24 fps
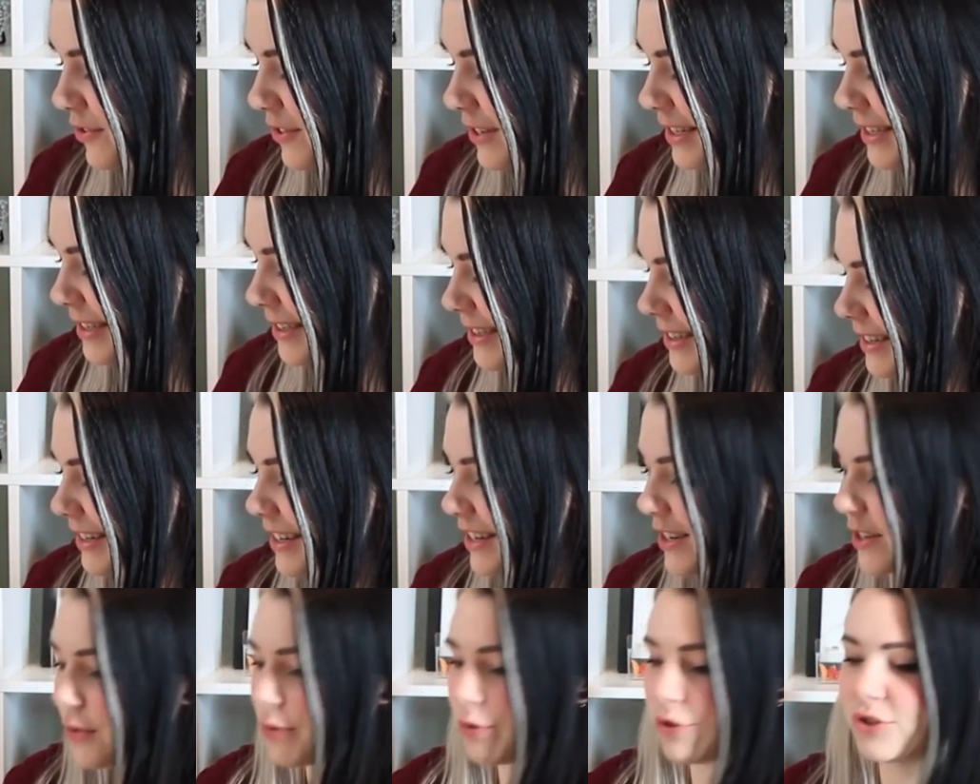
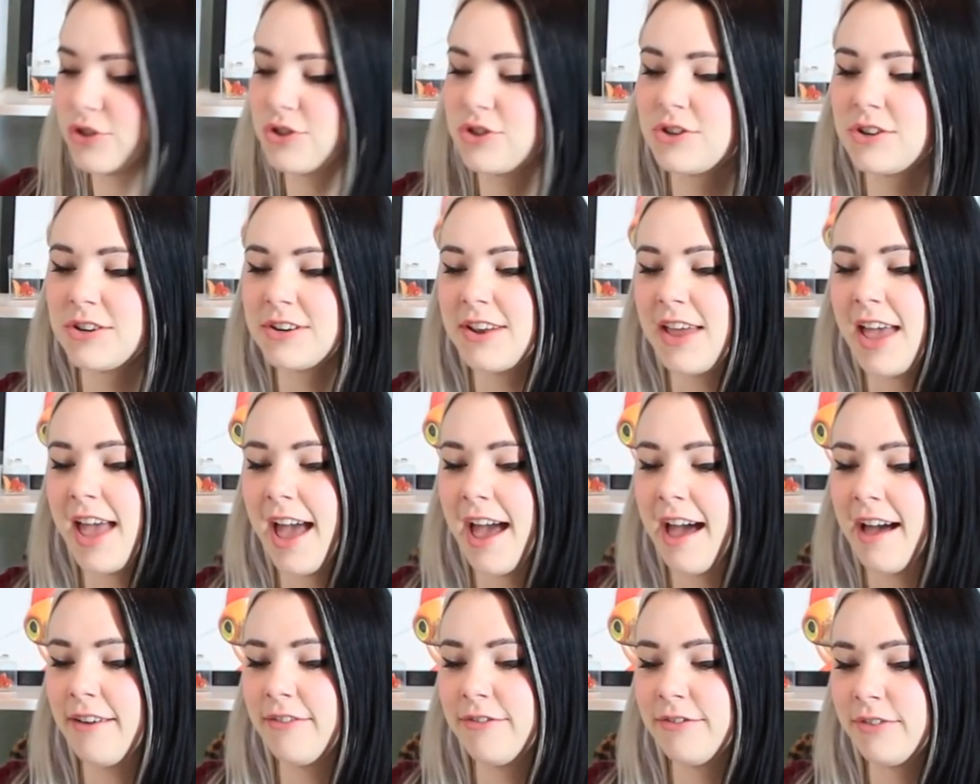Tristan, you shouldn't
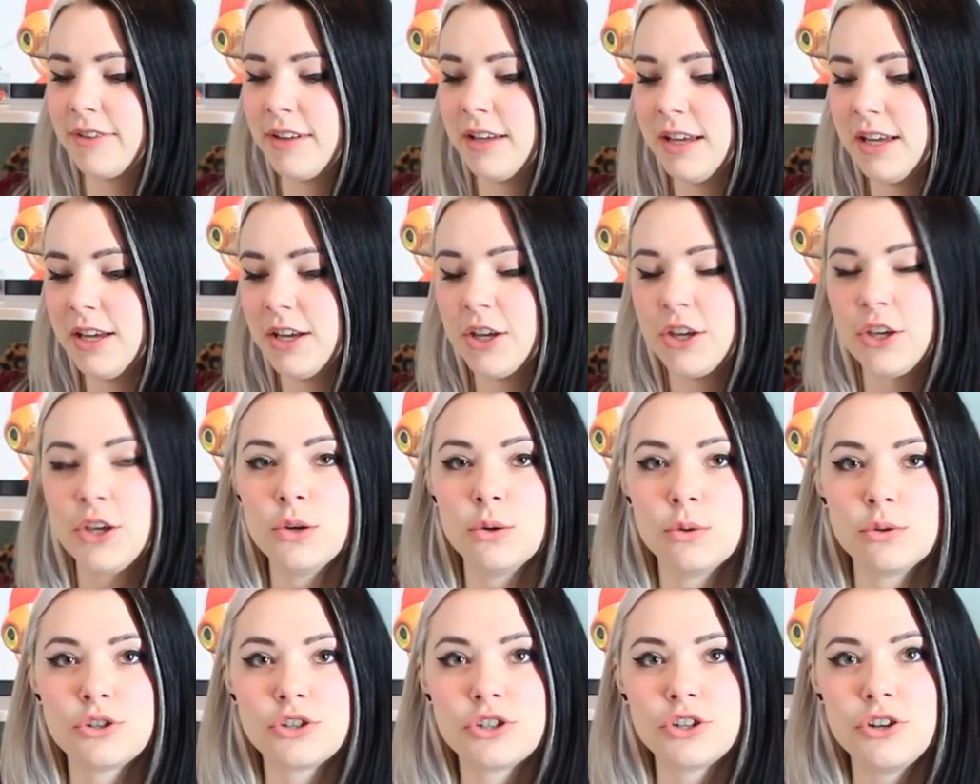have.
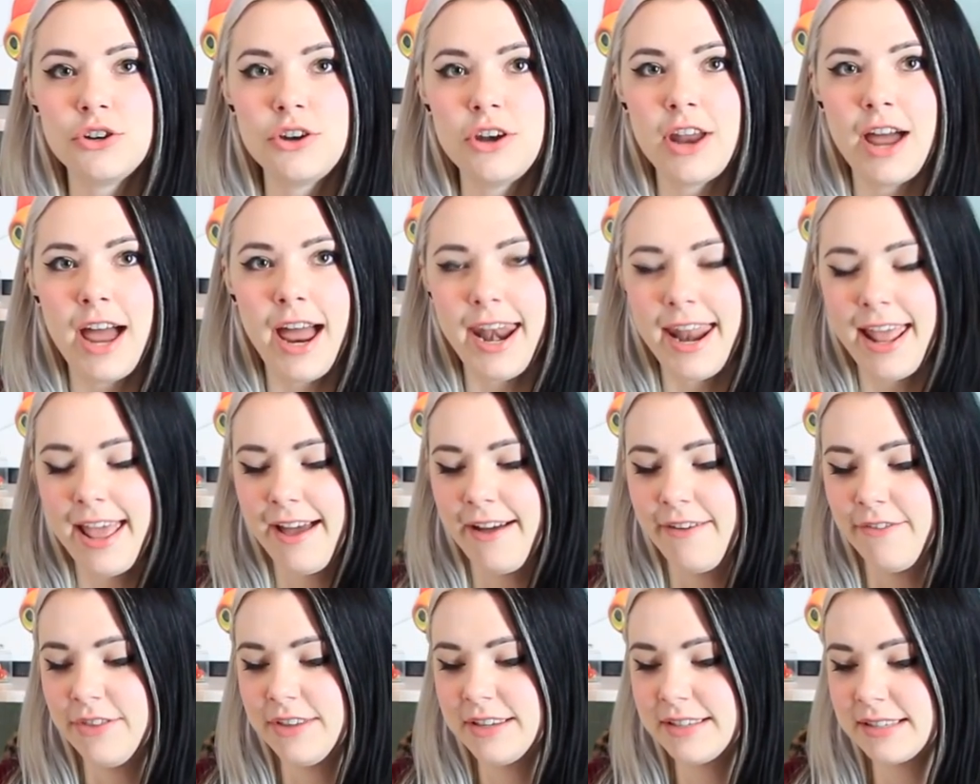You should not
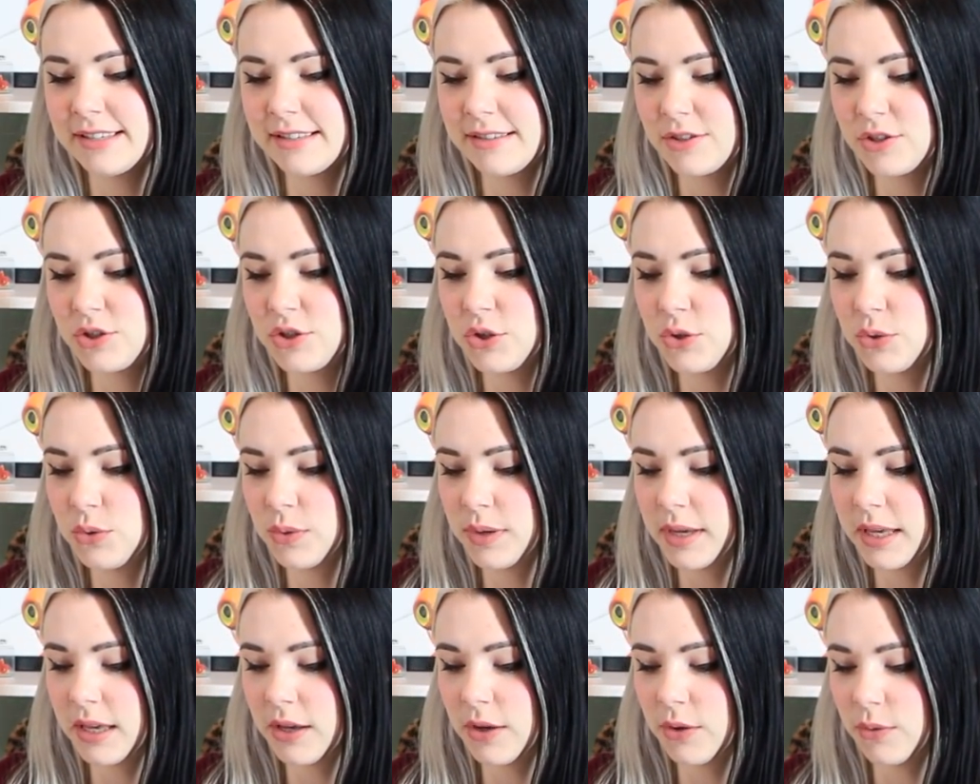have. This is too
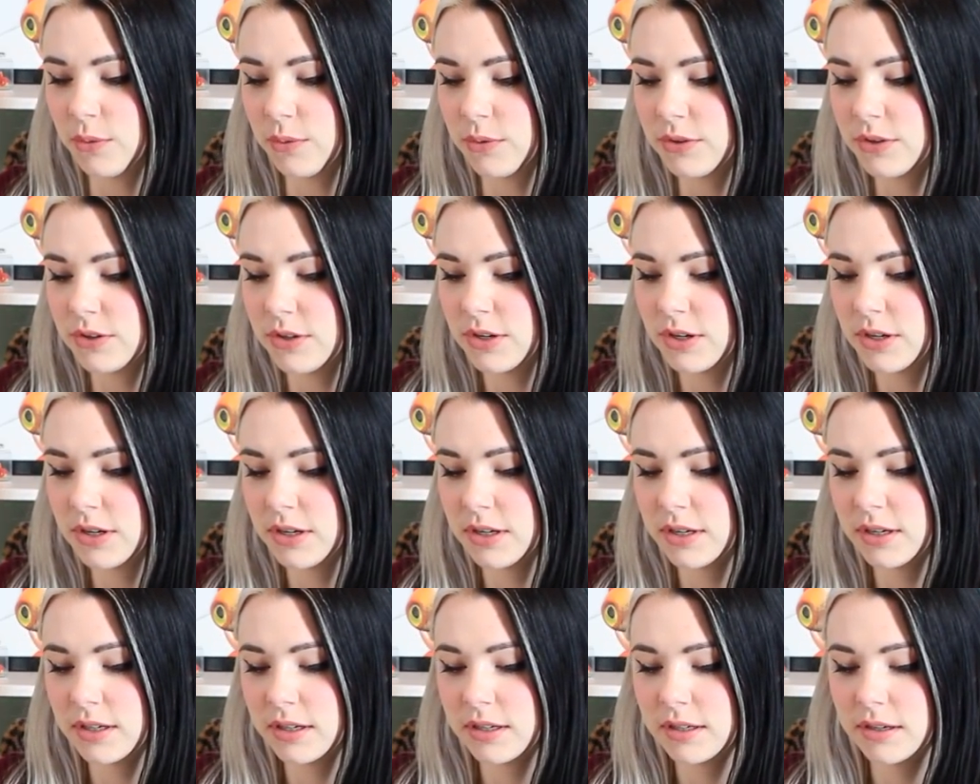cute.
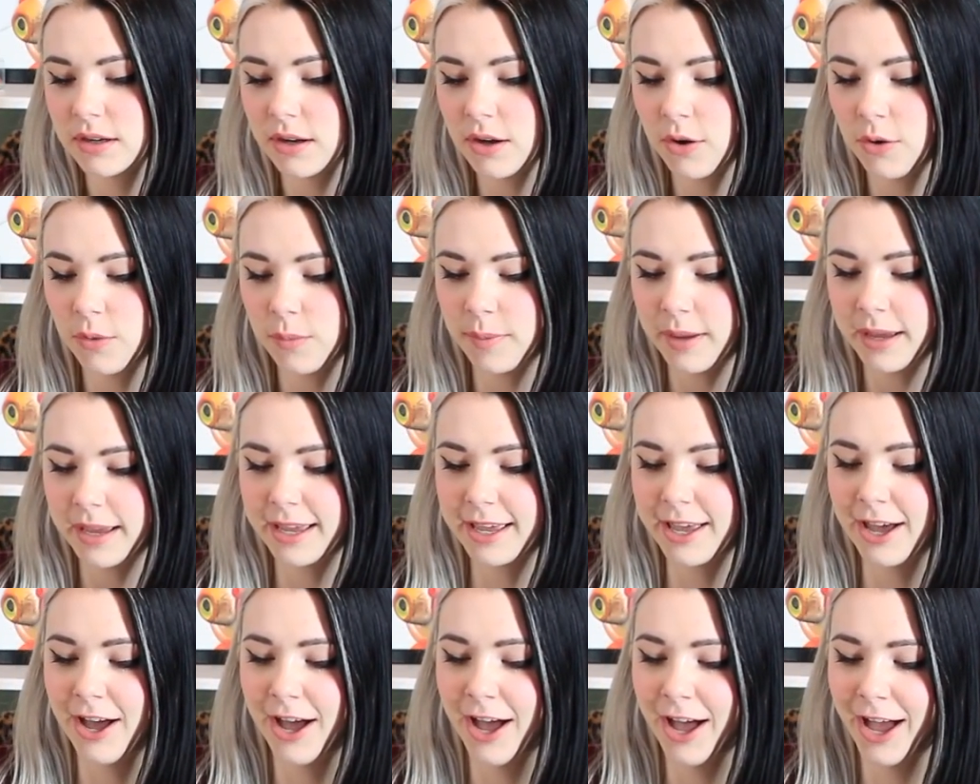Oh
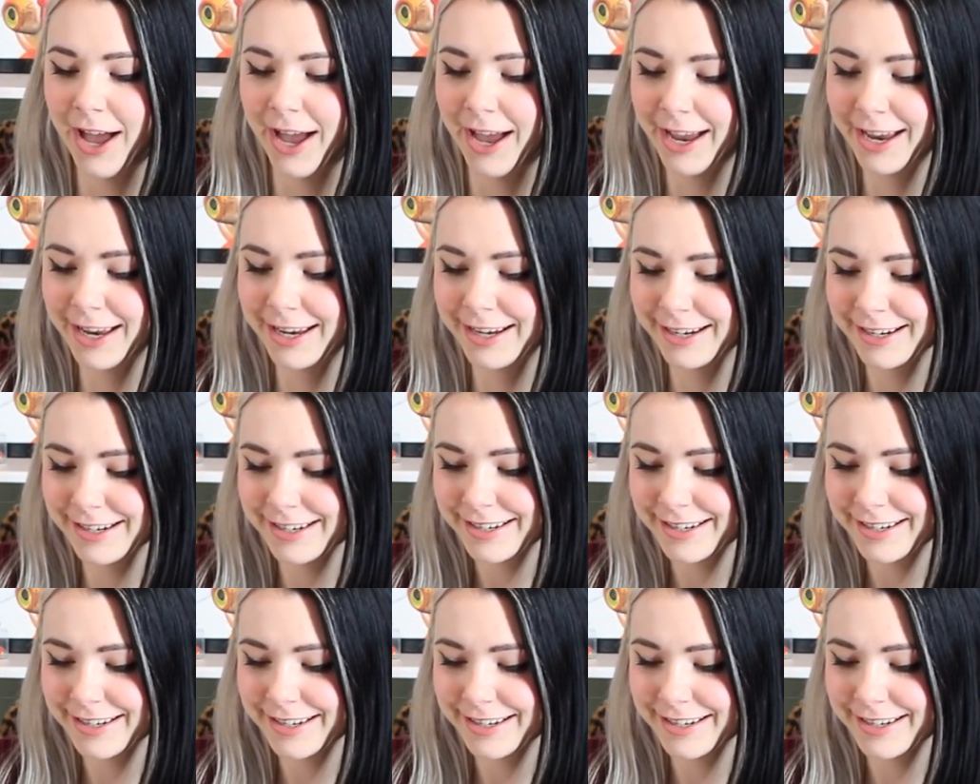my god.